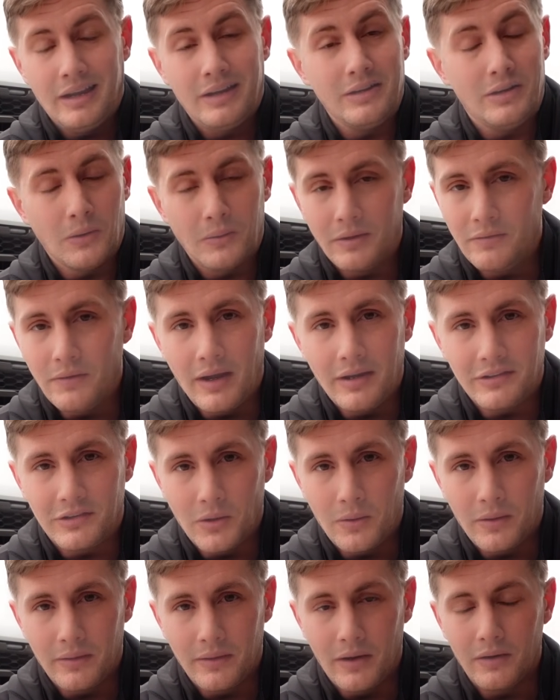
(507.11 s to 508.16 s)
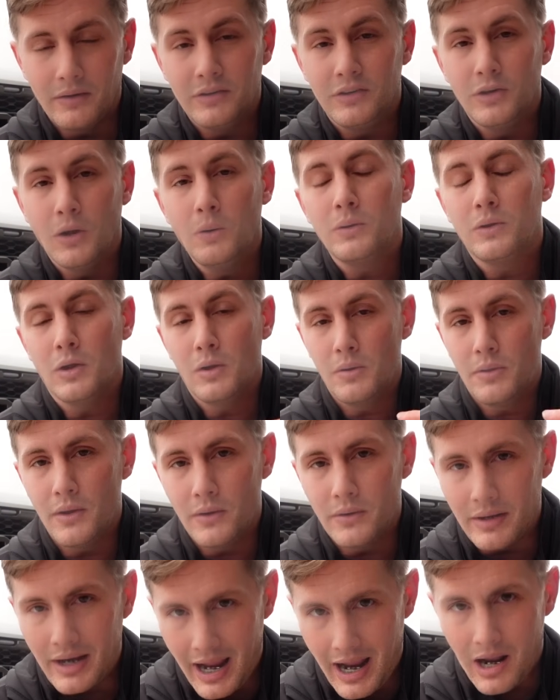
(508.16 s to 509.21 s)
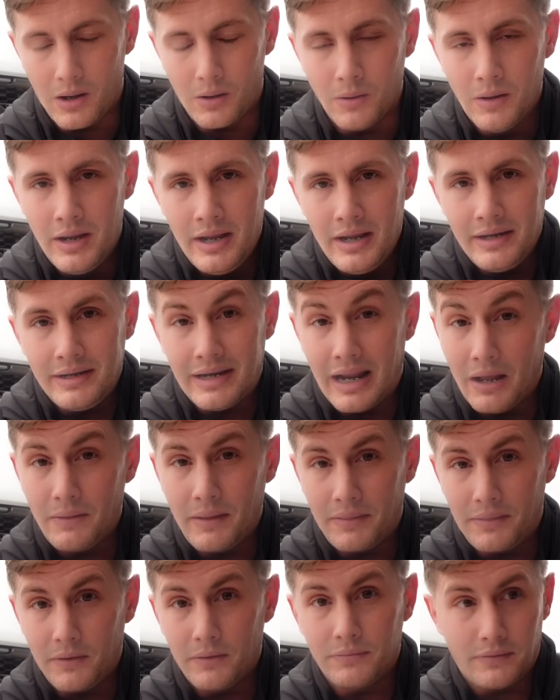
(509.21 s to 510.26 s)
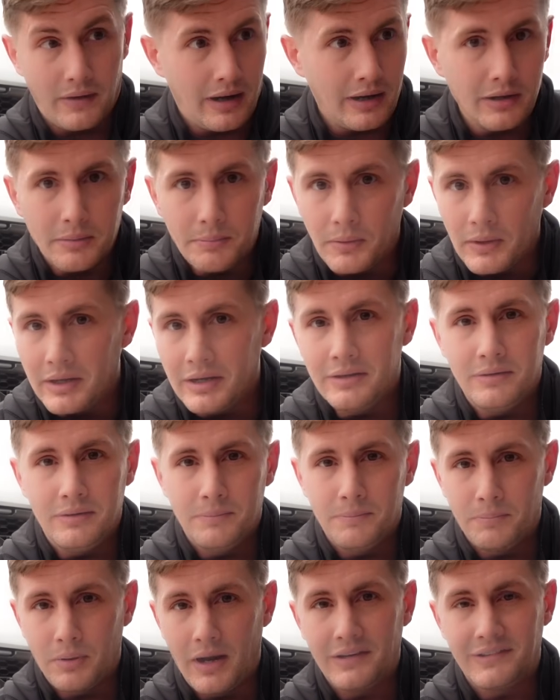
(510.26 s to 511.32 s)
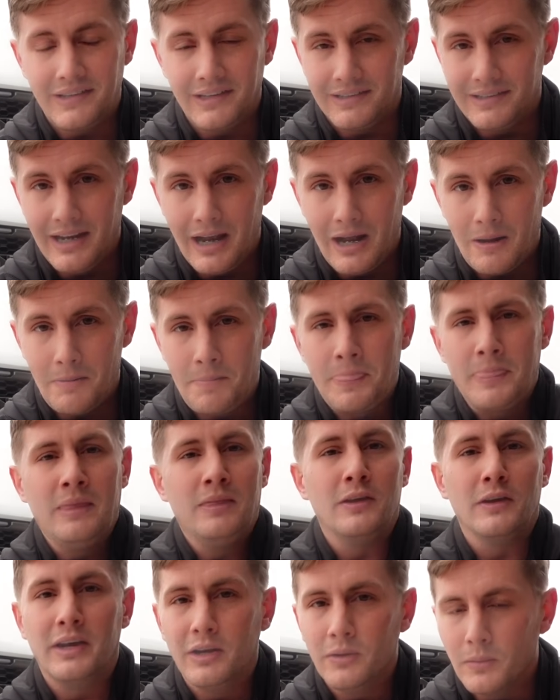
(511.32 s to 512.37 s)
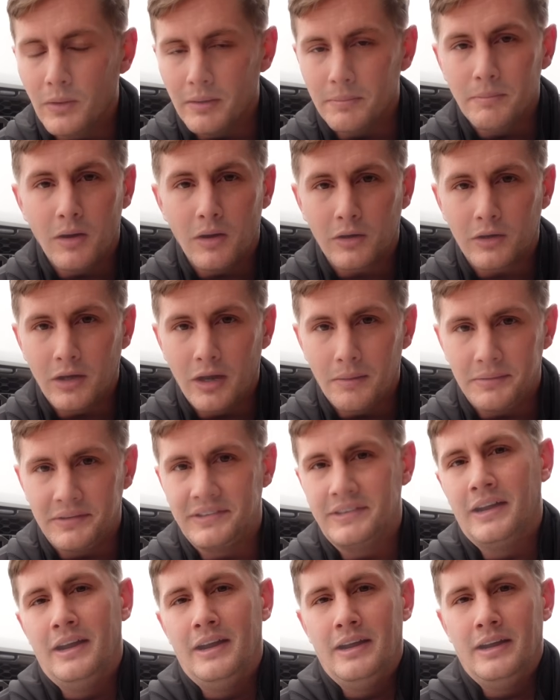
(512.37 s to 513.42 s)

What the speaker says: Don't advise going there. Don't go there now that they're finally bringing prices down, they're getting rid of markups.